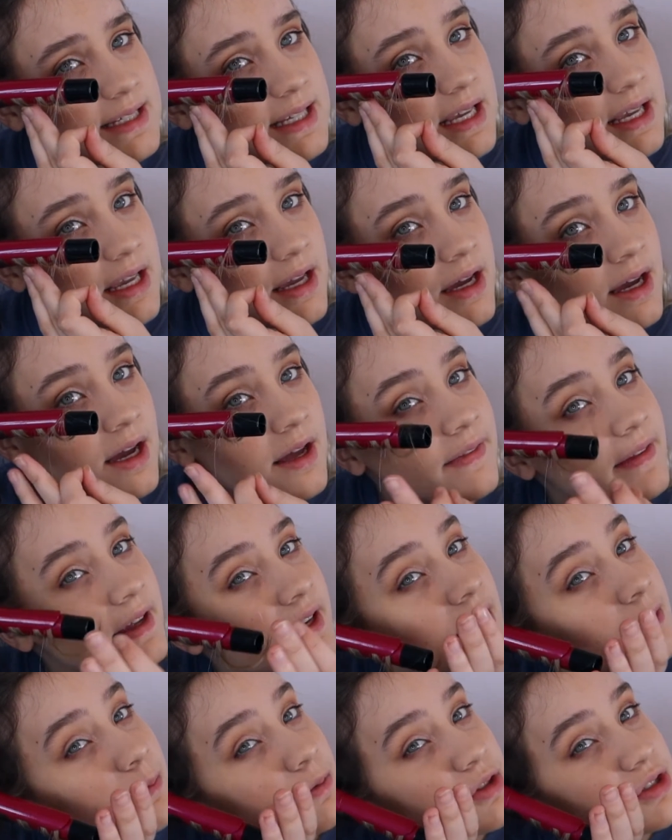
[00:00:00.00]
here, and
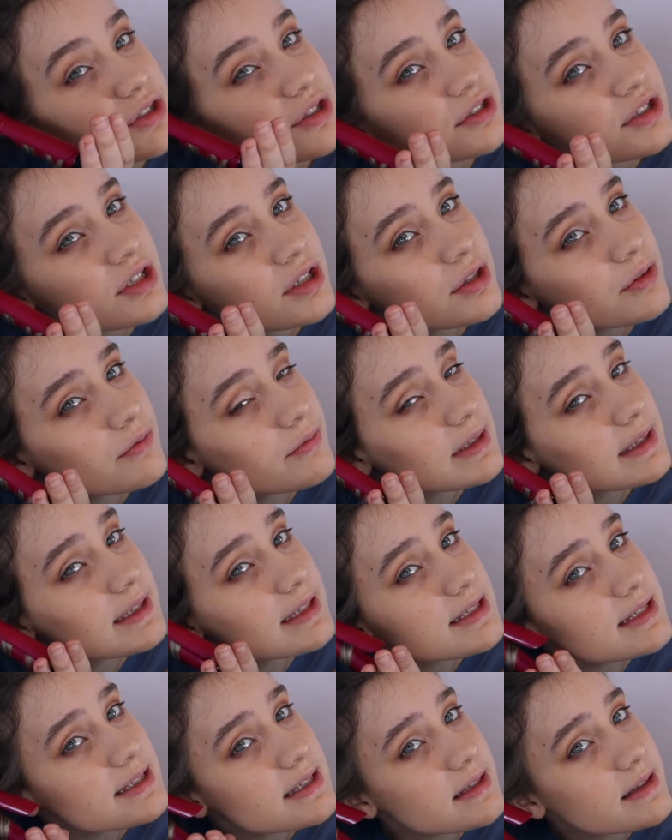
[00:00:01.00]
then we're just going to
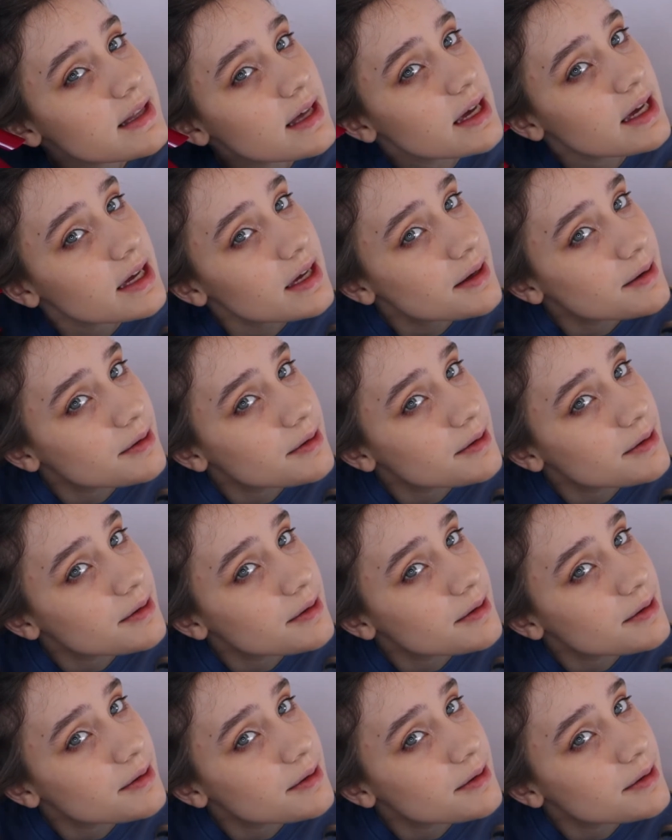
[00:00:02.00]
release it there.